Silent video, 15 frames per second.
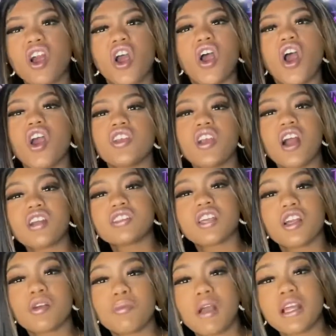Are y'all
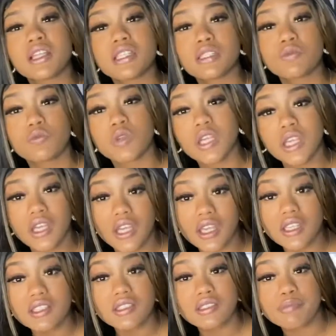talking about this
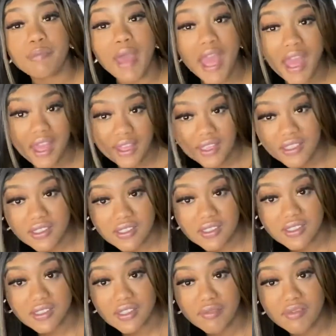weekend past?
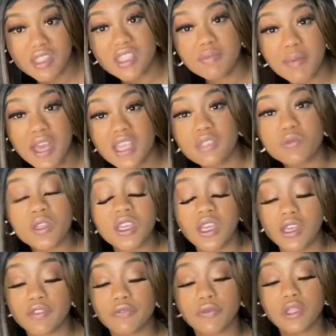This past
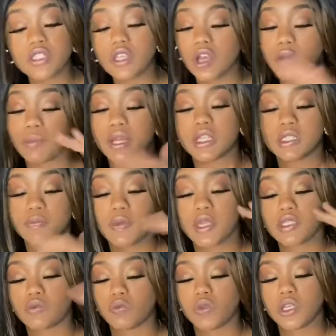weekend? We talking about this
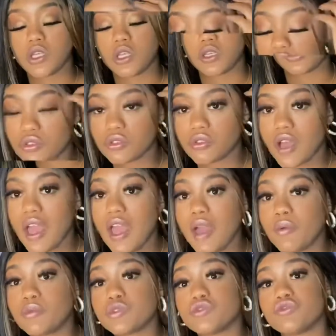past weekend. I
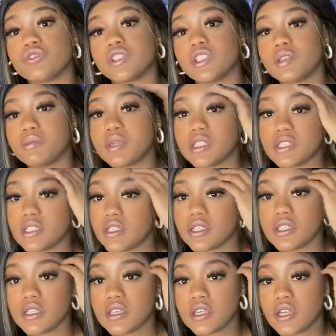was really
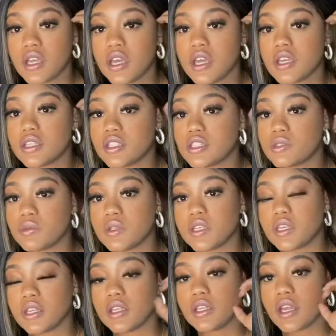busy this
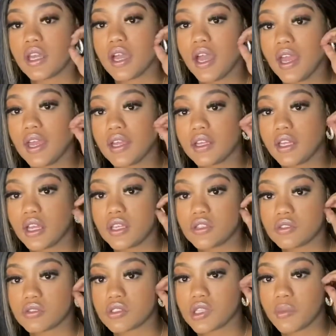weekend. Like I had
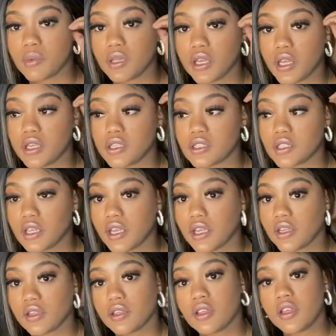clients on top of clients. Like
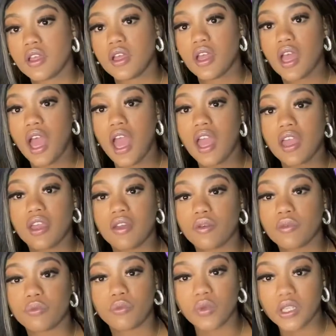I had
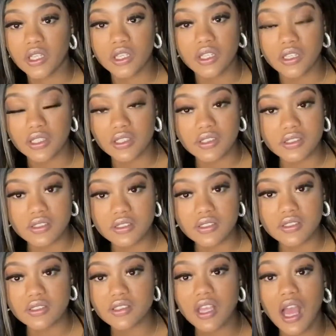
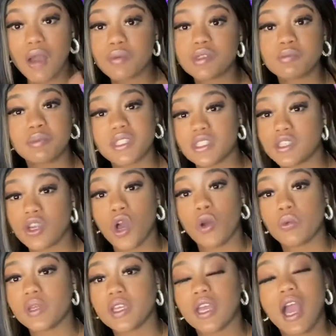I was busy
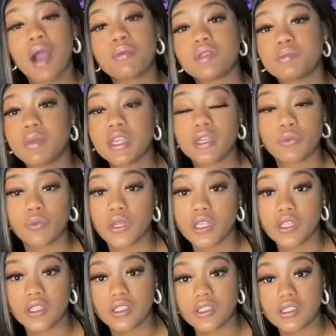all weekend. I was making
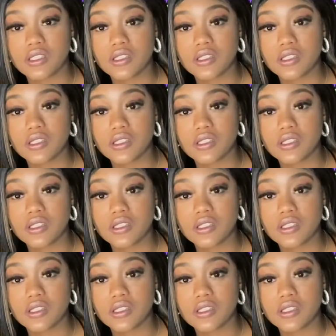wigs.